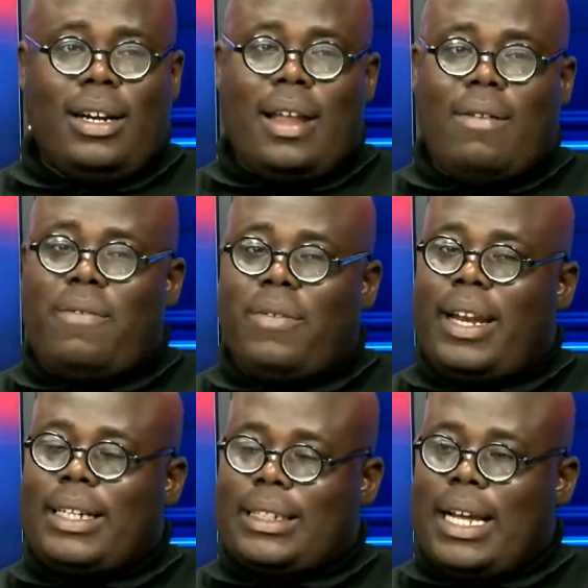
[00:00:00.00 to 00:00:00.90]
never
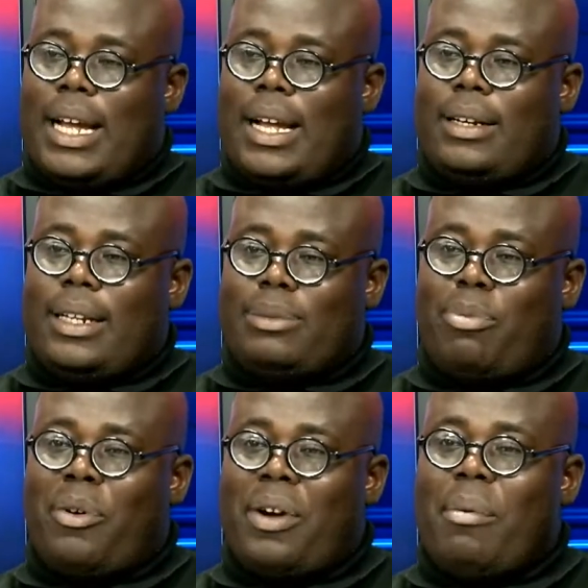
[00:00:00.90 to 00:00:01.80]
finish this
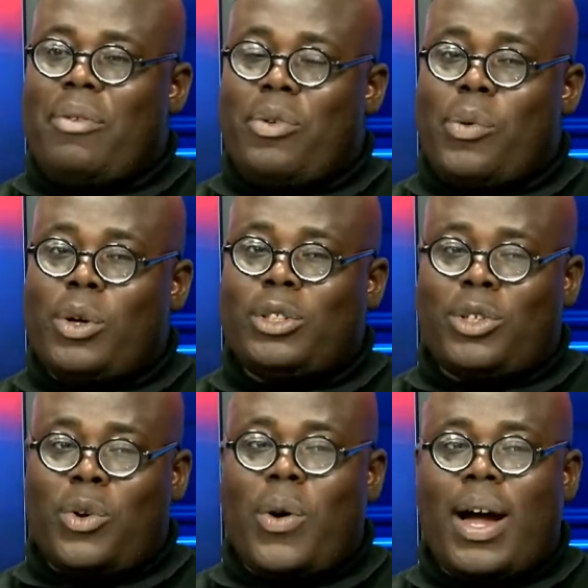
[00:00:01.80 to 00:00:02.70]
program if we
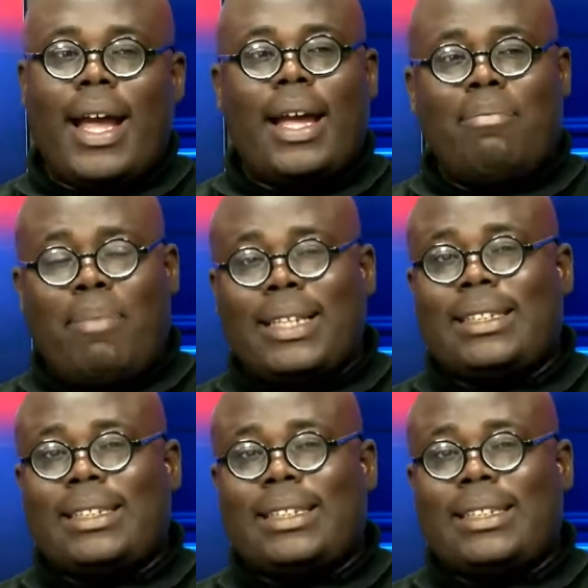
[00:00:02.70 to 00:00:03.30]
want to go ahead.